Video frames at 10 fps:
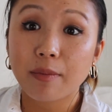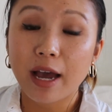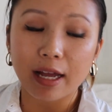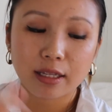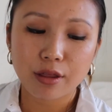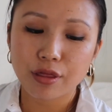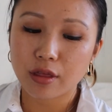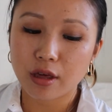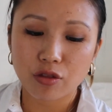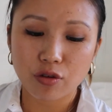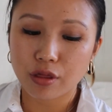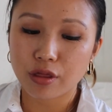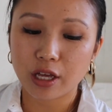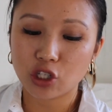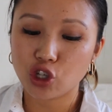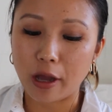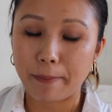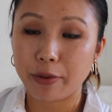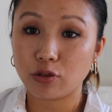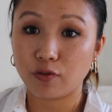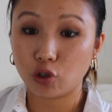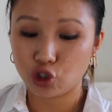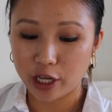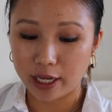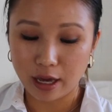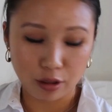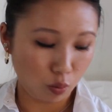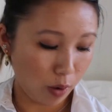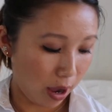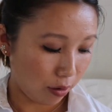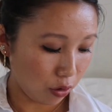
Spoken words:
and this is just such a beautiful shade as well.